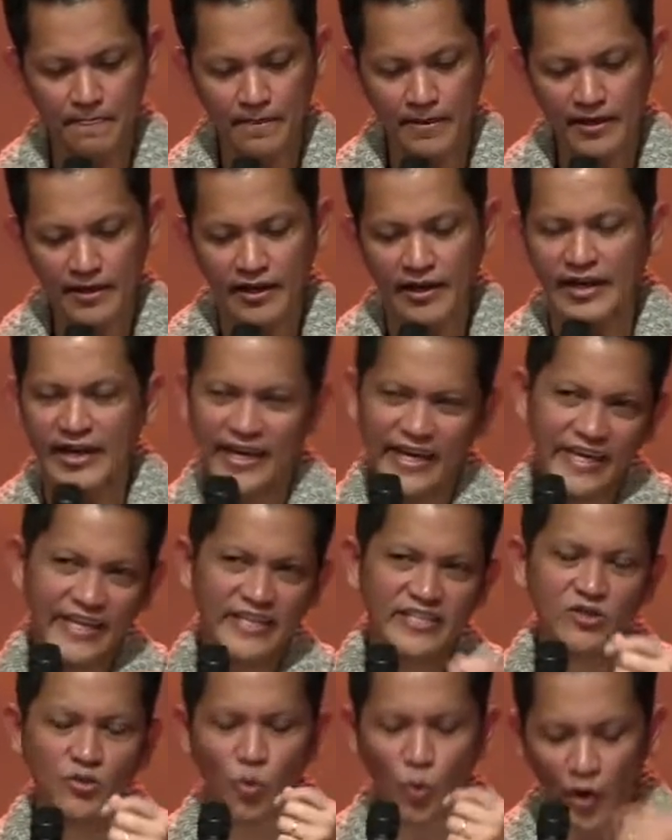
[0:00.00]
He
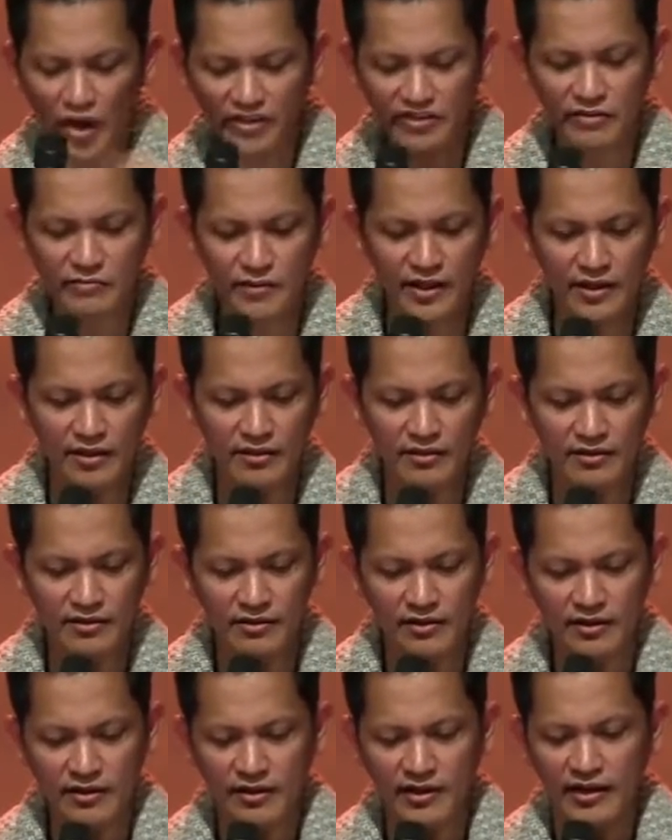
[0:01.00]
is with me.
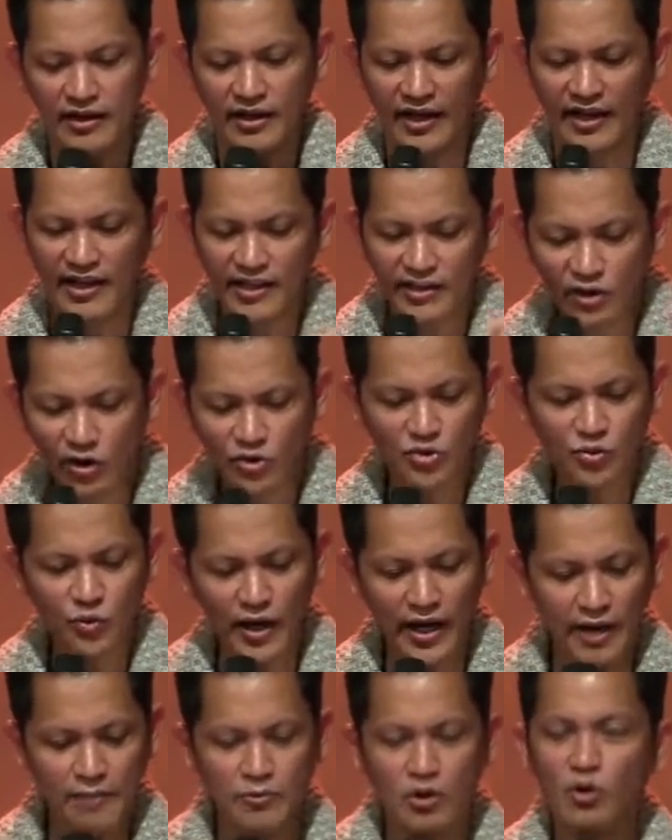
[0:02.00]
He knows what
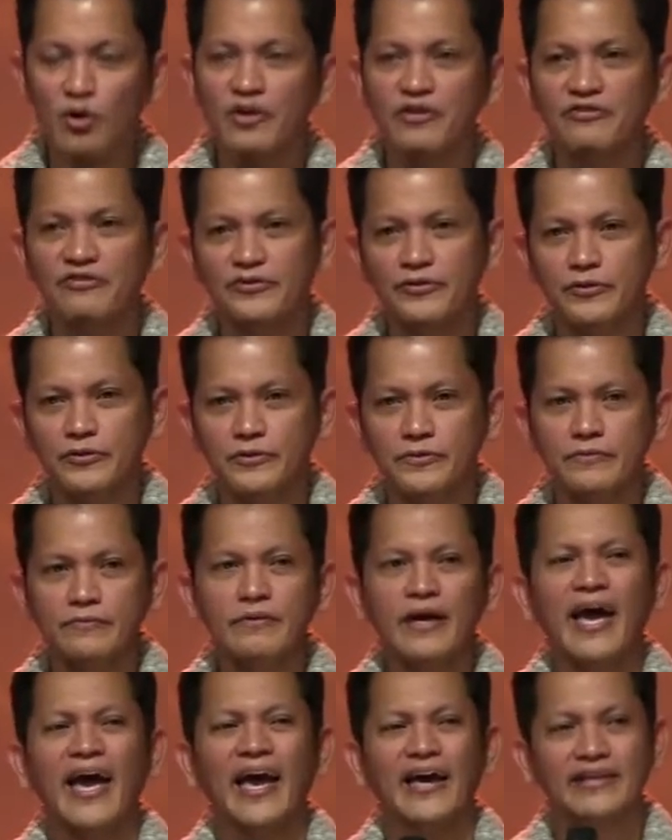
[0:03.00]
I'm going through
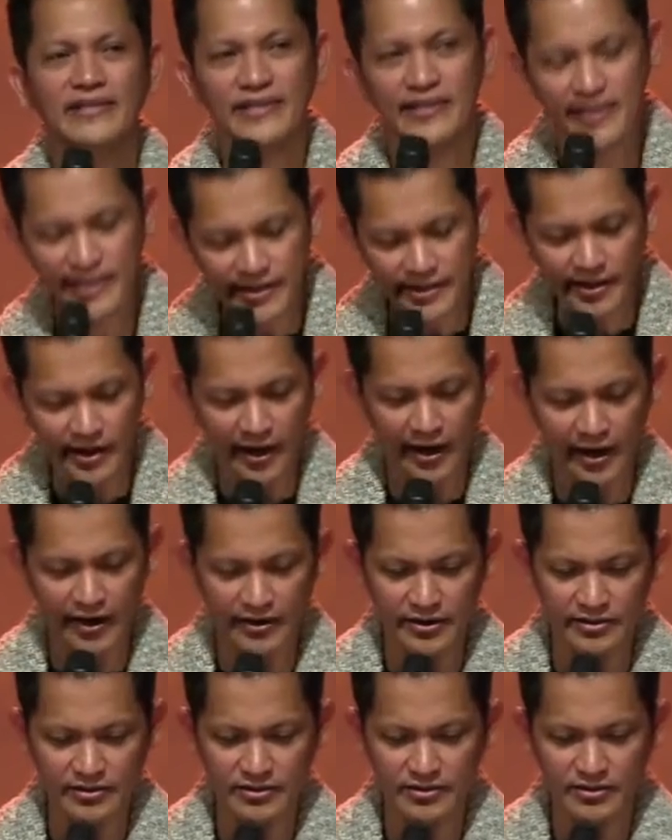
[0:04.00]
and He
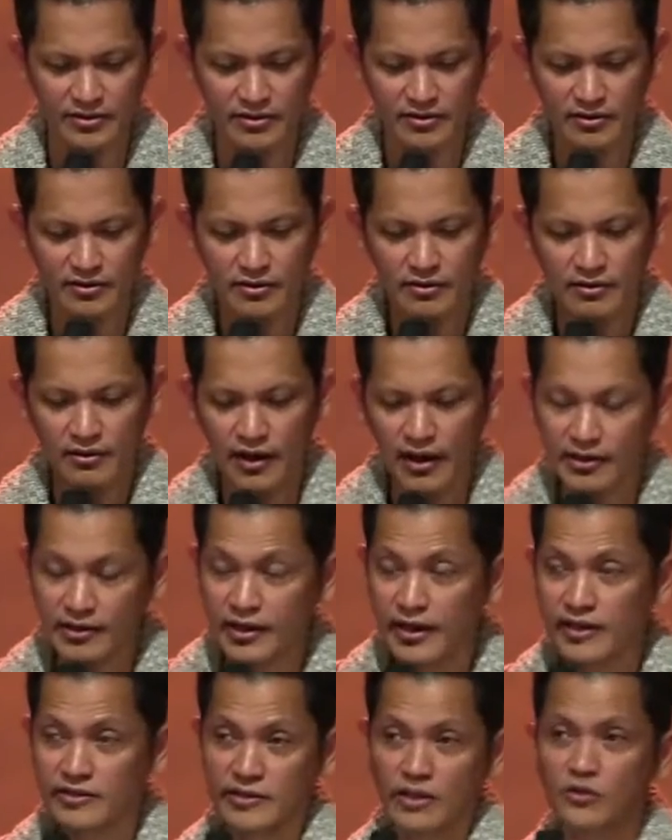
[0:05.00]
cares. And He
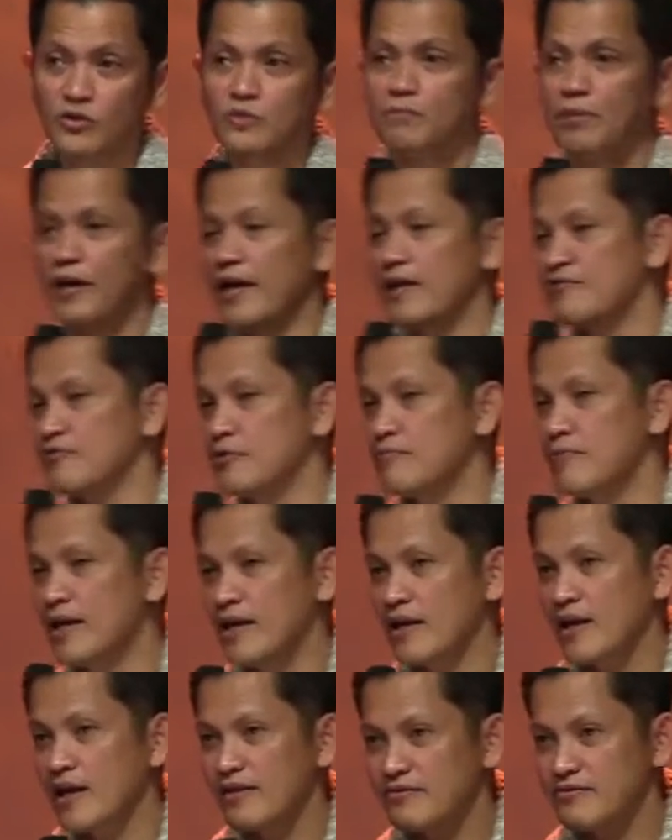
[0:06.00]
has a good plan for my
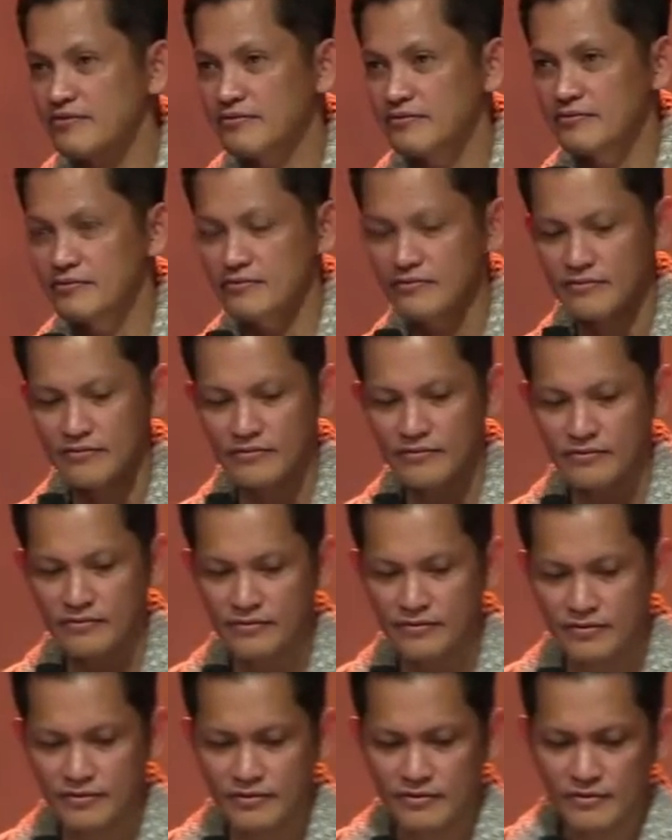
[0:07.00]
life.
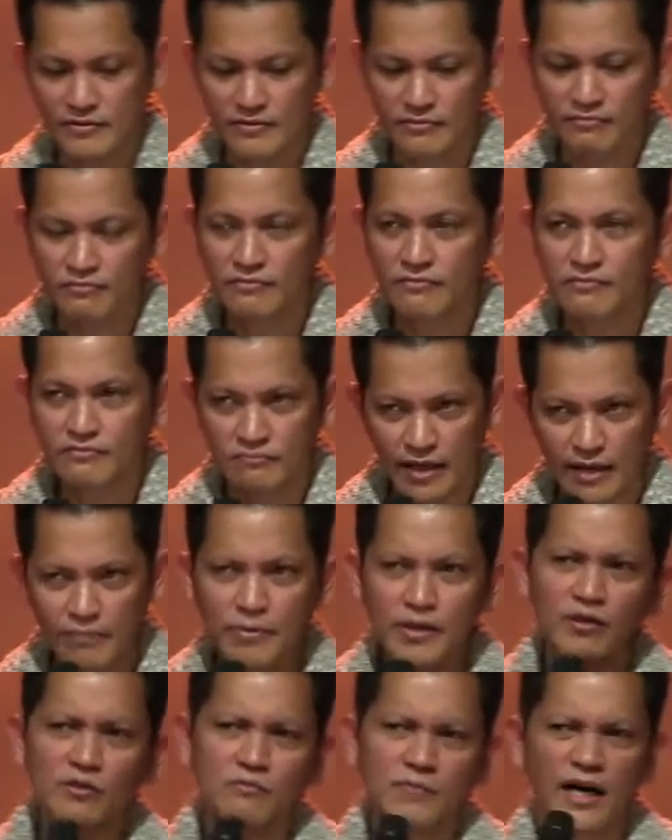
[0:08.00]

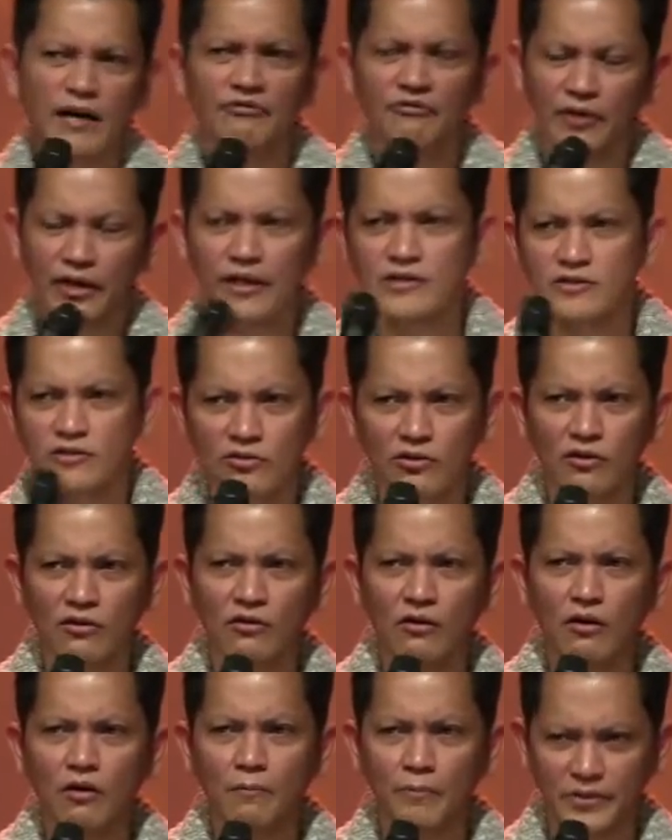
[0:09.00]
Maybe yung mga feelings ko
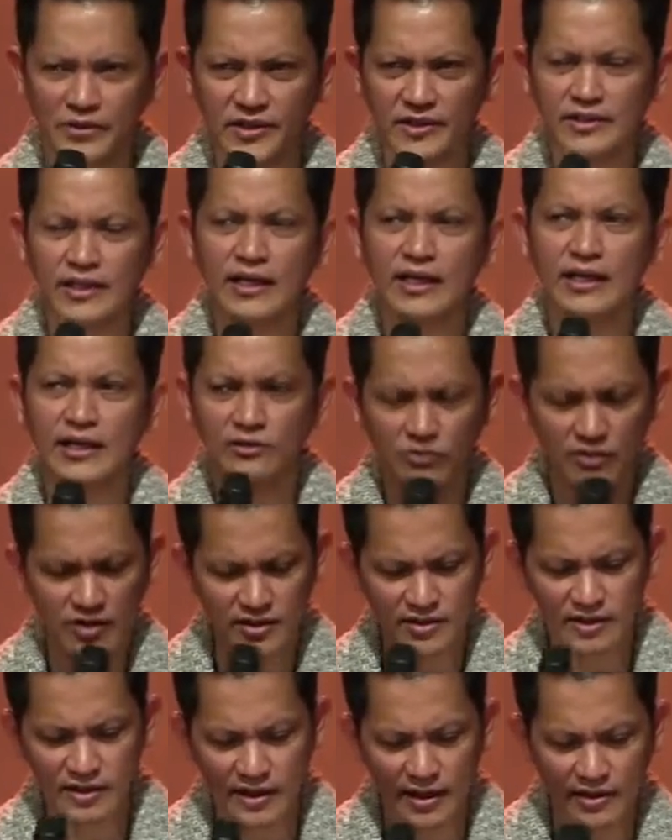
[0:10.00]
opposite talaga dun sa,
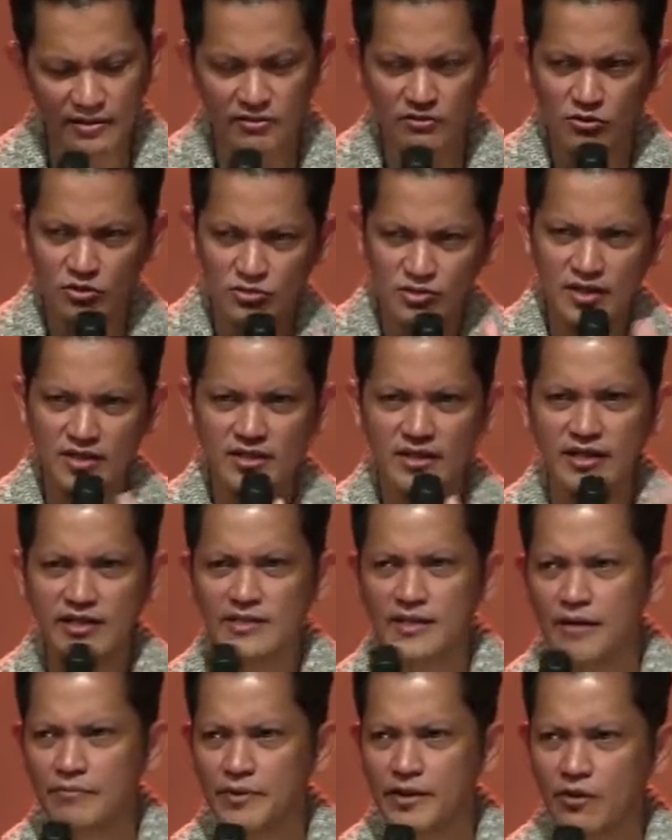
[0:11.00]
sina, dun sa
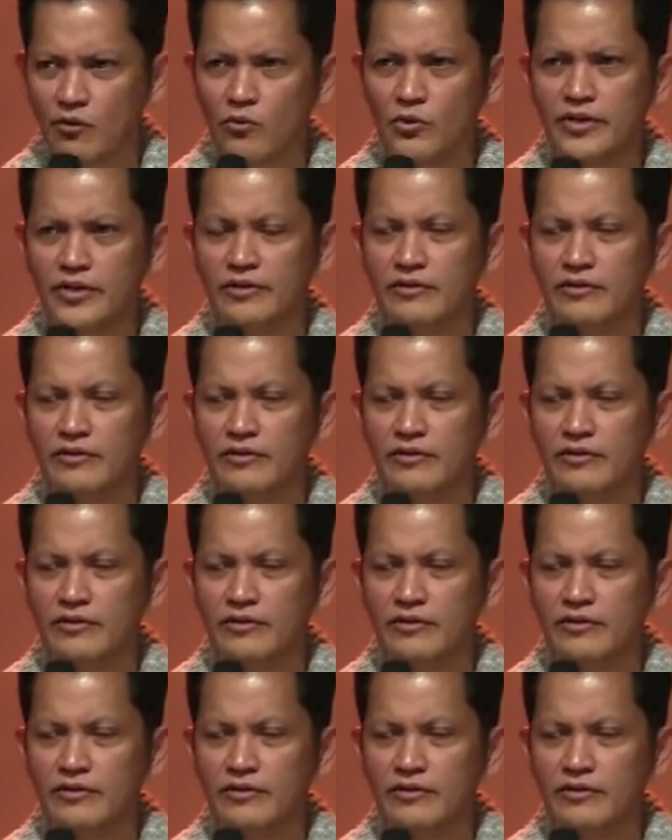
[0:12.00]
sinasabi ng word.